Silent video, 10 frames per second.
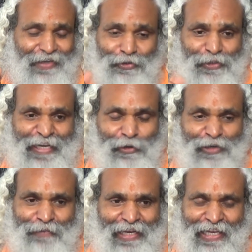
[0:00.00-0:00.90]
So they
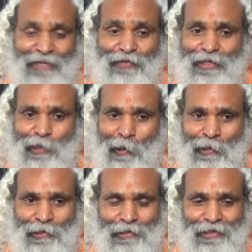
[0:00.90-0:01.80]
don't believe in
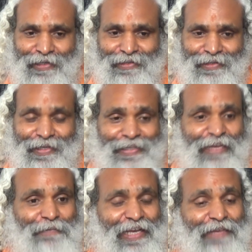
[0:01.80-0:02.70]
God,
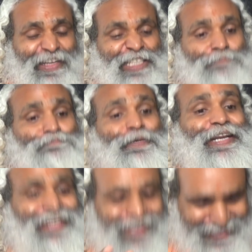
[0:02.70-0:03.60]
they believe in
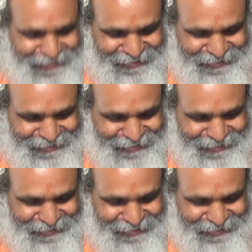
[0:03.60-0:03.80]
spirit.